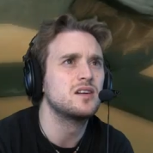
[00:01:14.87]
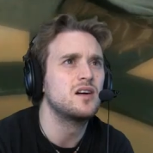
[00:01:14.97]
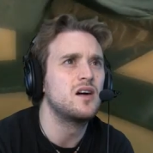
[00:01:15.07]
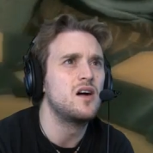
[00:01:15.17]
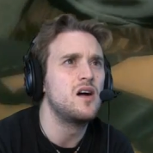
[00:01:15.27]

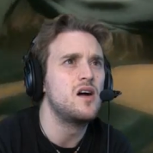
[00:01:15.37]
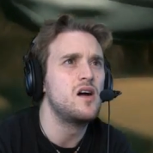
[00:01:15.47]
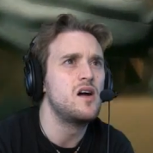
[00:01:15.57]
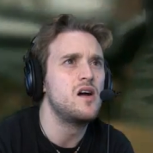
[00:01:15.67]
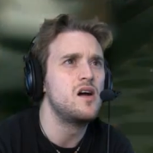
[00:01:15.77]

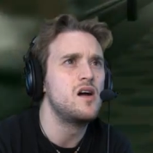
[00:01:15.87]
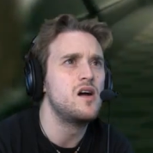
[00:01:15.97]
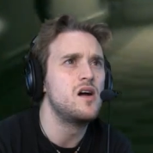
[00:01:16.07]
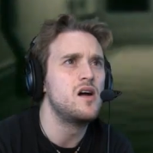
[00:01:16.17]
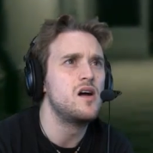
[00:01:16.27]

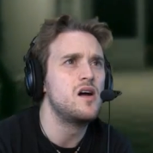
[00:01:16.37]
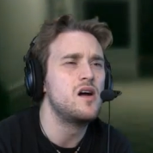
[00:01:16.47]
No one is speaking in this clip.